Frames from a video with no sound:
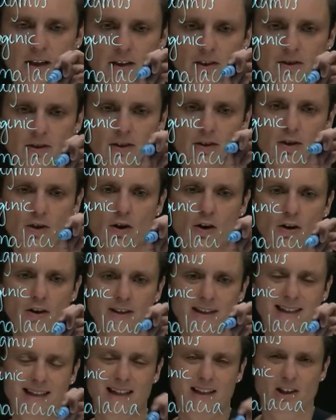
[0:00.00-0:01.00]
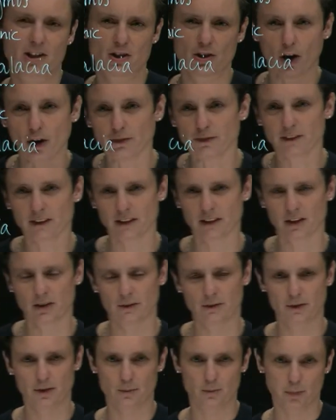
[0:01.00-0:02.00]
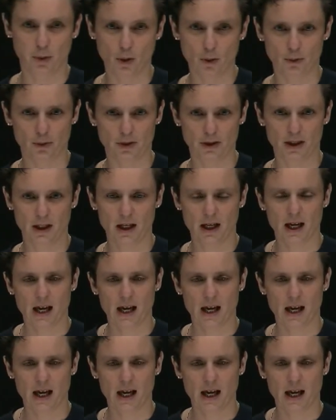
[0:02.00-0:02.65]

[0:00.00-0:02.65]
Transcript: So it causes a softening of your bone.